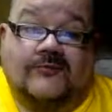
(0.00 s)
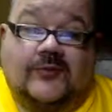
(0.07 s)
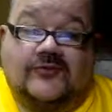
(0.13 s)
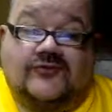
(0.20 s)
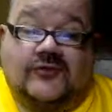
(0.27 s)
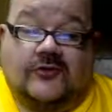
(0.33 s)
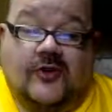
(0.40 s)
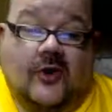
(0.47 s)

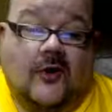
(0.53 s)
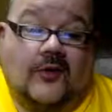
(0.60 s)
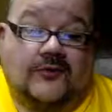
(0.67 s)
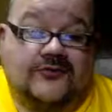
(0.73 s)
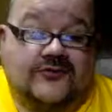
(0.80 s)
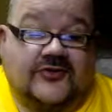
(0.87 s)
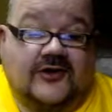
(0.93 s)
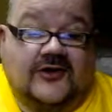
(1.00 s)

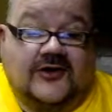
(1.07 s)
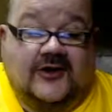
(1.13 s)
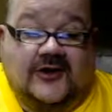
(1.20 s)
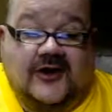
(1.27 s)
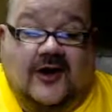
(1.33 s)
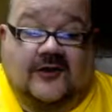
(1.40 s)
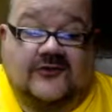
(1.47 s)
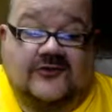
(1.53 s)
Gold's
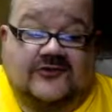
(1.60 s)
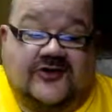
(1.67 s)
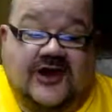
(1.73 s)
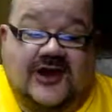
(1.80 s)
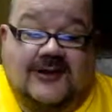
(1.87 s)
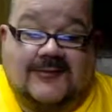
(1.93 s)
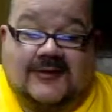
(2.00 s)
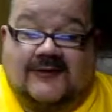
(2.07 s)
color
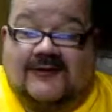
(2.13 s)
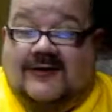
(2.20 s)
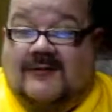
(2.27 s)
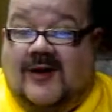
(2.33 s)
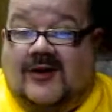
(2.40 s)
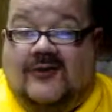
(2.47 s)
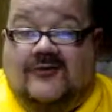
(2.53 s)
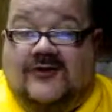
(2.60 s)
scheme. And
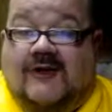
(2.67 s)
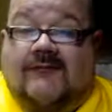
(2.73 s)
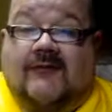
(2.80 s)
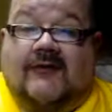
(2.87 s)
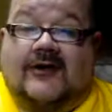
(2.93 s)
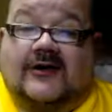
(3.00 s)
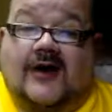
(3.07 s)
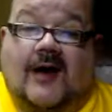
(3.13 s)
anybody who's ever
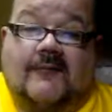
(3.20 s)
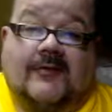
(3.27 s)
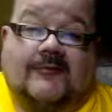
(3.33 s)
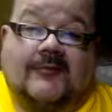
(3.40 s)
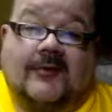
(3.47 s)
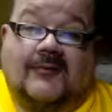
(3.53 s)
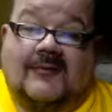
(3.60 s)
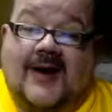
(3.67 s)
read a comic
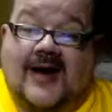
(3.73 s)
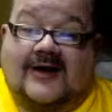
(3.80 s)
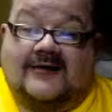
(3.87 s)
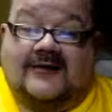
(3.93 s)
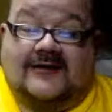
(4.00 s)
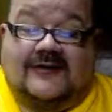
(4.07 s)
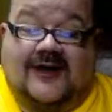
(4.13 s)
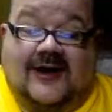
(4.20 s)
book back in
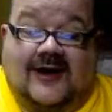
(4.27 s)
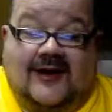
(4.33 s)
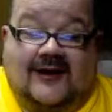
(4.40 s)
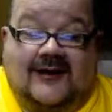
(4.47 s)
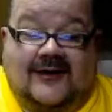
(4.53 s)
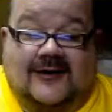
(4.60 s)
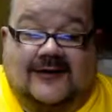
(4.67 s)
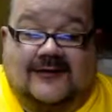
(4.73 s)
the day
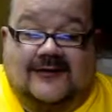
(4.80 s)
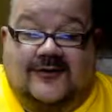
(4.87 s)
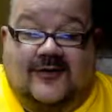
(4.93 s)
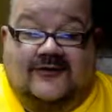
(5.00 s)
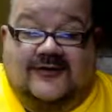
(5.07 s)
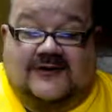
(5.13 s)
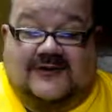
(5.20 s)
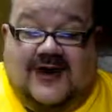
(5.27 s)
knows
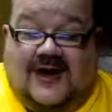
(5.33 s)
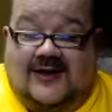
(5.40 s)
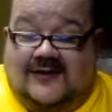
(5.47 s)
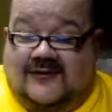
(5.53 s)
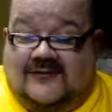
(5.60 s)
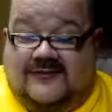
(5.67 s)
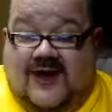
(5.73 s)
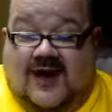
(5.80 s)
that that
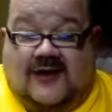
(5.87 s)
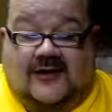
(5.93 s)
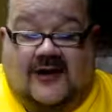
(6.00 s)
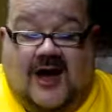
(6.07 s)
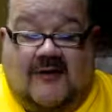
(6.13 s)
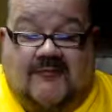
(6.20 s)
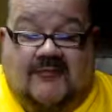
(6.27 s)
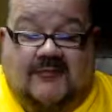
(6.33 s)
is not a
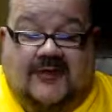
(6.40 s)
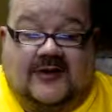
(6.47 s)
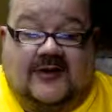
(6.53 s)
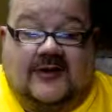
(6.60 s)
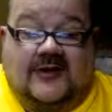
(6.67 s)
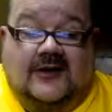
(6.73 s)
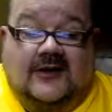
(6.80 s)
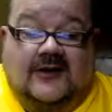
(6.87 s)
compliment.
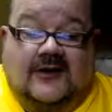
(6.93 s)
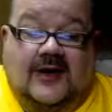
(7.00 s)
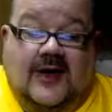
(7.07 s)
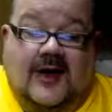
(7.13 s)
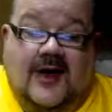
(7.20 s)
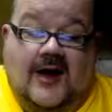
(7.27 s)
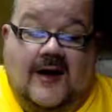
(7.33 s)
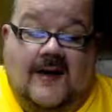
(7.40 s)

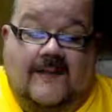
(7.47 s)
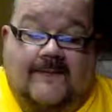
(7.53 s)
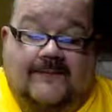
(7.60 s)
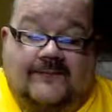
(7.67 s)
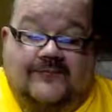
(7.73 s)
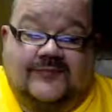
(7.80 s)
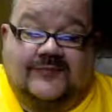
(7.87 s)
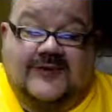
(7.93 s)

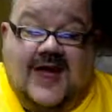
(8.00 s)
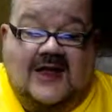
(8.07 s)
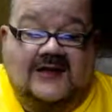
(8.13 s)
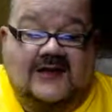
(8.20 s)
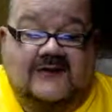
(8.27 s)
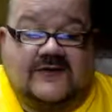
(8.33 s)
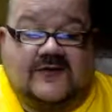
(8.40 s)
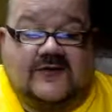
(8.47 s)
That
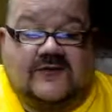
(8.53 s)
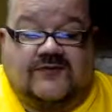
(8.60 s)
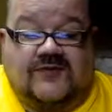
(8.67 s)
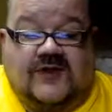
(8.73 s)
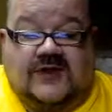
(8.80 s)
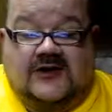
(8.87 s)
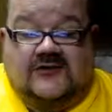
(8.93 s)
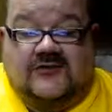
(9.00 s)
leaves us with
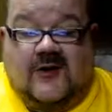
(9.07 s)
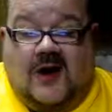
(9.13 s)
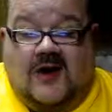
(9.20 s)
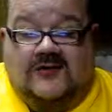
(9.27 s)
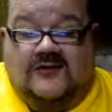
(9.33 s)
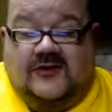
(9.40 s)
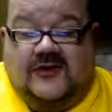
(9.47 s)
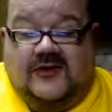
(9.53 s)
Phoenix
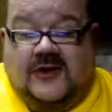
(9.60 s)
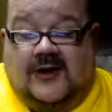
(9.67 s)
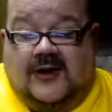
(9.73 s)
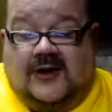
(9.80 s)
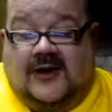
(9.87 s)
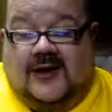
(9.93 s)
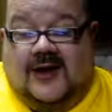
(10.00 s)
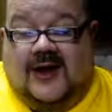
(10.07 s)
Rising
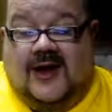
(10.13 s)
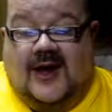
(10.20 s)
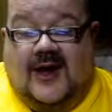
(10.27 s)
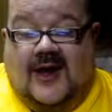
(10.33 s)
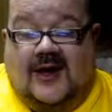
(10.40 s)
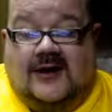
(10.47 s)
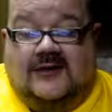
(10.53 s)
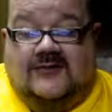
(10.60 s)

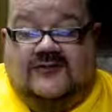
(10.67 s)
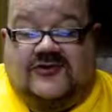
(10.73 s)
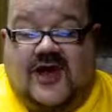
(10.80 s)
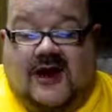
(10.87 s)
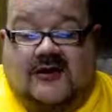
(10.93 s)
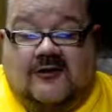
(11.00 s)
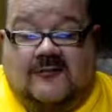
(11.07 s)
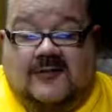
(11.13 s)
and
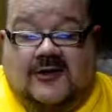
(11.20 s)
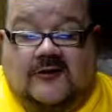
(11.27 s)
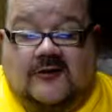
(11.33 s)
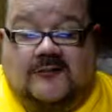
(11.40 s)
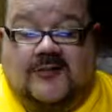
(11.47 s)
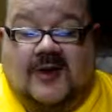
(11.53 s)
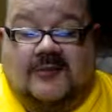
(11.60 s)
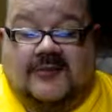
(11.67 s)
Sacramento
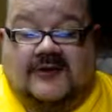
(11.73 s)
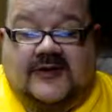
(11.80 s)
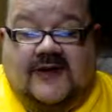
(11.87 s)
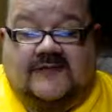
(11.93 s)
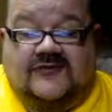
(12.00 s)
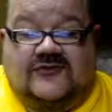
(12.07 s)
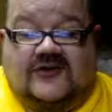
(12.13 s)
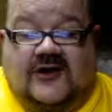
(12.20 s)
Republic
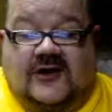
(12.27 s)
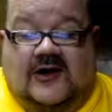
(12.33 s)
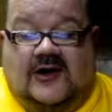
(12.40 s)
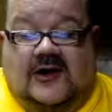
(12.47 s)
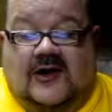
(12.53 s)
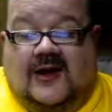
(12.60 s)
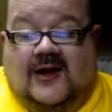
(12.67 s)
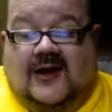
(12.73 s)
FC.
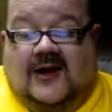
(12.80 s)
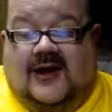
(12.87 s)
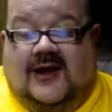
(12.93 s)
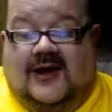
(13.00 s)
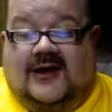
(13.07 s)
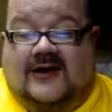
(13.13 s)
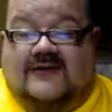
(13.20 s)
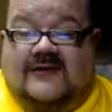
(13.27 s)

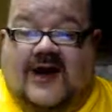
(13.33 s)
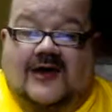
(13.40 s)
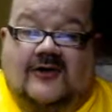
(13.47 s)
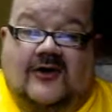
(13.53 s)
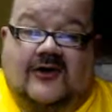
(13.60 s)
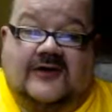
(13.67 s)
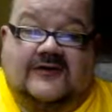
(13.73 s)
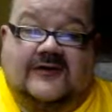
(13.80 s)
And as I
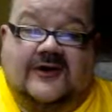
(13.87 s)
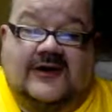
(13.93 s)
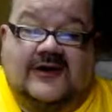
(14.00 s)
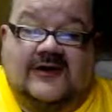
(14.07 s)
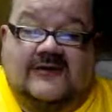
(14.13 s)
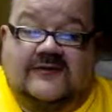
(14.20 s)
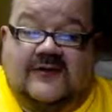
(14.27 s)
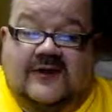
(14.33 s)
look at
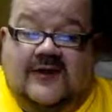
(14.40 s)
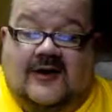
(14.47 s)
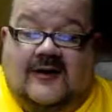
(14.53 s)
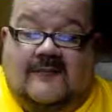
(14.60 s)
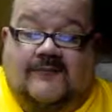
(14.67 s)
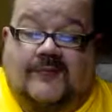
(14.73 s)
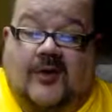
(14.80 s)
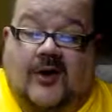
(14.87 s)
these,
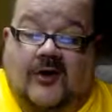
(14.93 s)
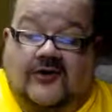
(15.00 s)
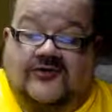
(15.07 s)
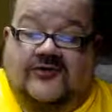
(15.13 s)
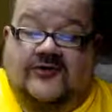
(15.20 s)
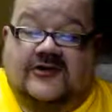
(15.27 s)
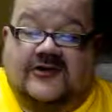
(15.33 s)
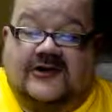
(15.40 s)

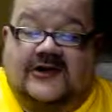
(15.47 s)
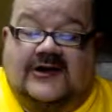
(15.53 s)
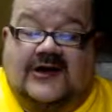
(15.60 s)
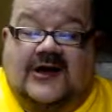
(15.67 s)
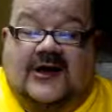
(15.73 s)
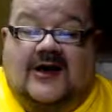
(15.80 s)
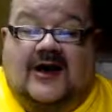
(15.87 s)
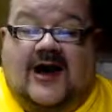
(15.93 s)
personally,
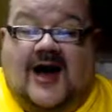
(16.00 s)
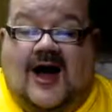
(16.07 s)
I